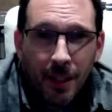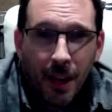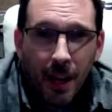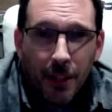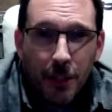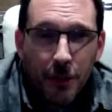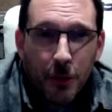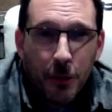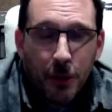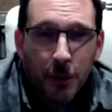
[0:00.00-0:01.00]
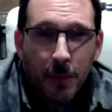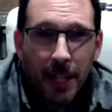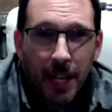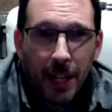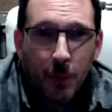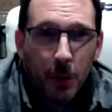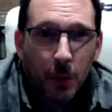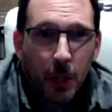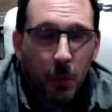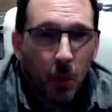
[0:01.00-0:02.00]
YouTube, and we
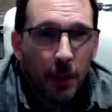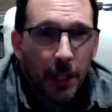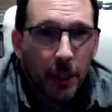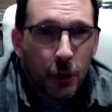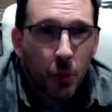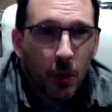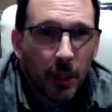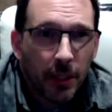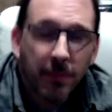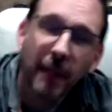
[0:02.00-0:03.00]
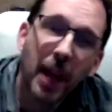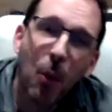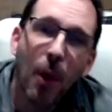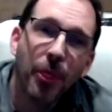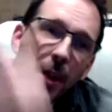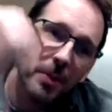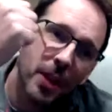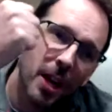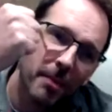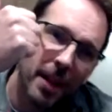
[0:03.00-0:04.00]
will get rolling here shortly. I've got 1 thumbs
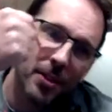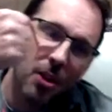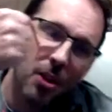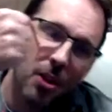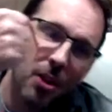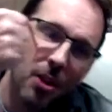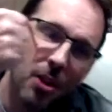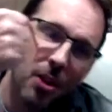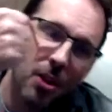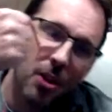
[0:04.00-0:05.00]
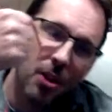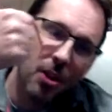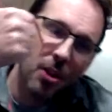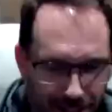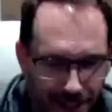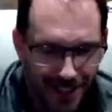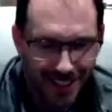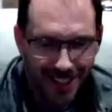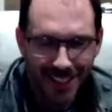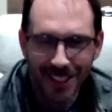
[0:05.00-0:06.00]
up. That's awesome. Thank you, dude.
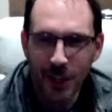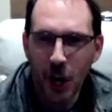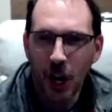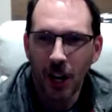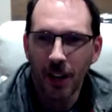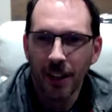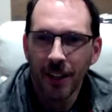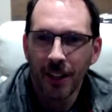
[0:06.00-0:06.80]
Guitar